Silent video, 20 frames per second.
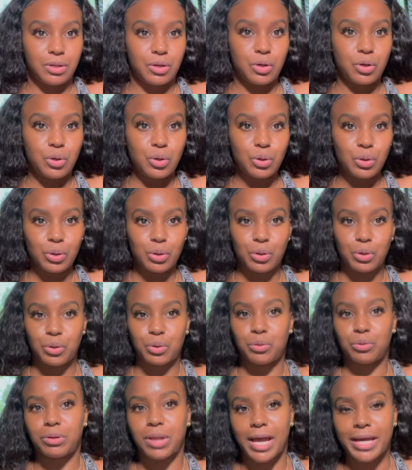
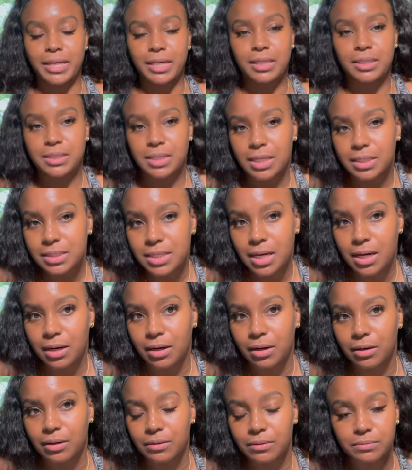Ooh, lighting does
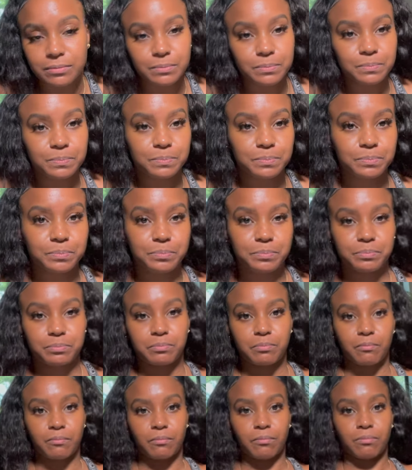help.
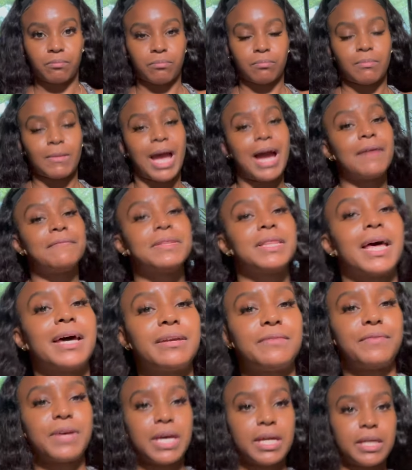I have a lot
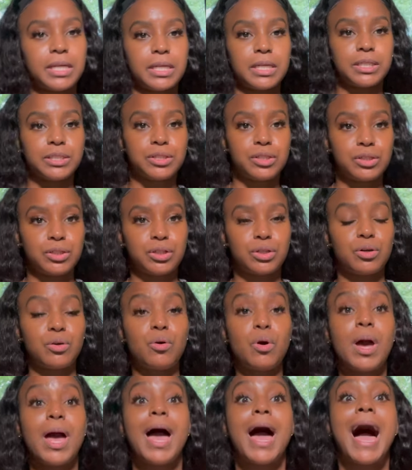of editing to
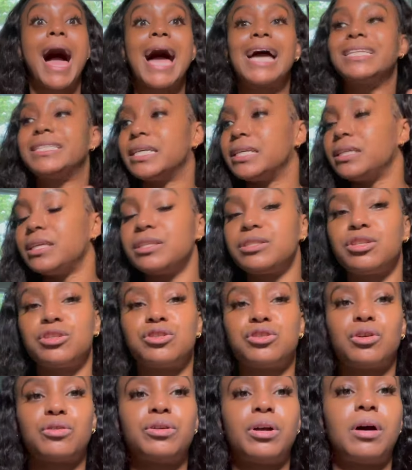do. I didn't get to
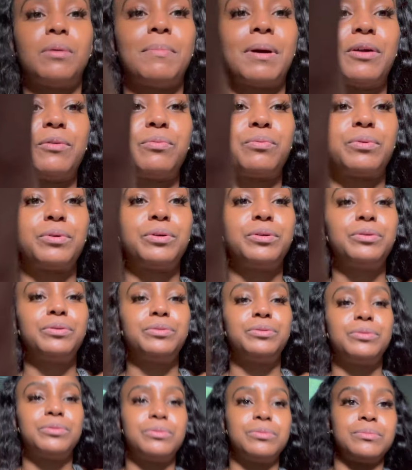show y'all my
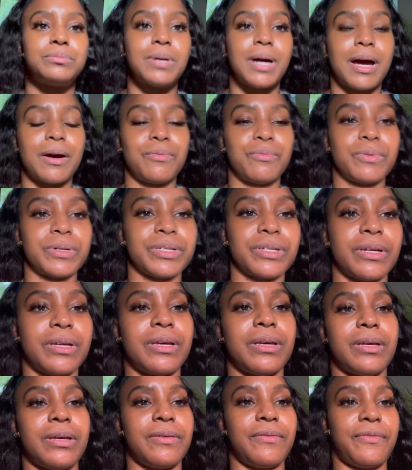room. I wonder
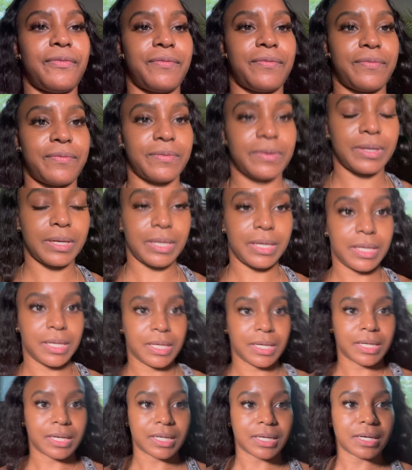if
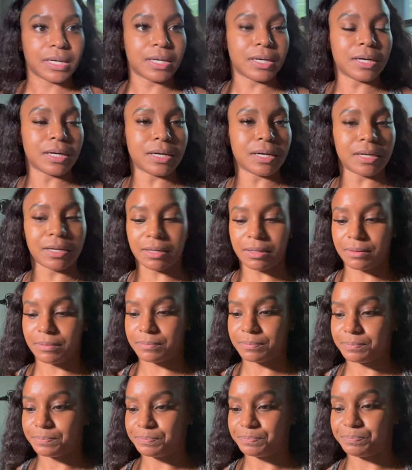
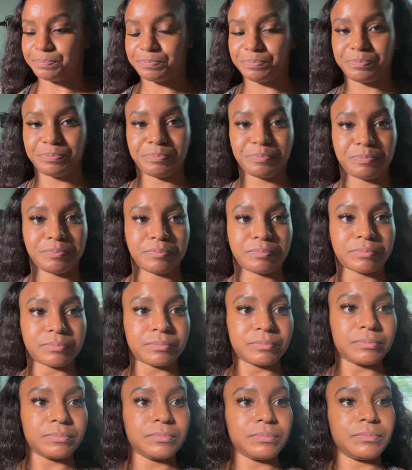um,
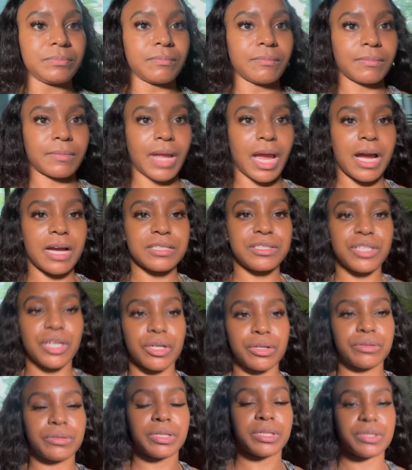I
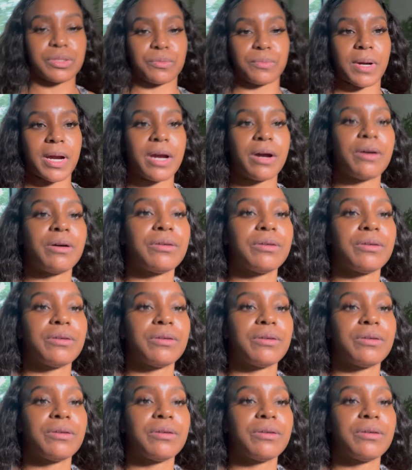turn this around.